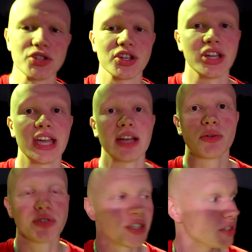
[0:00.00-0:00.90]
So yeah,
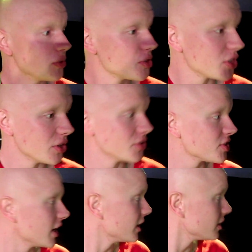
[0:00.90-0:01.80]
we're still, we're still doing a
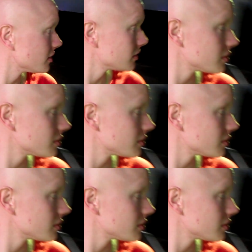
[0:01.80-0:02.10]
sign in.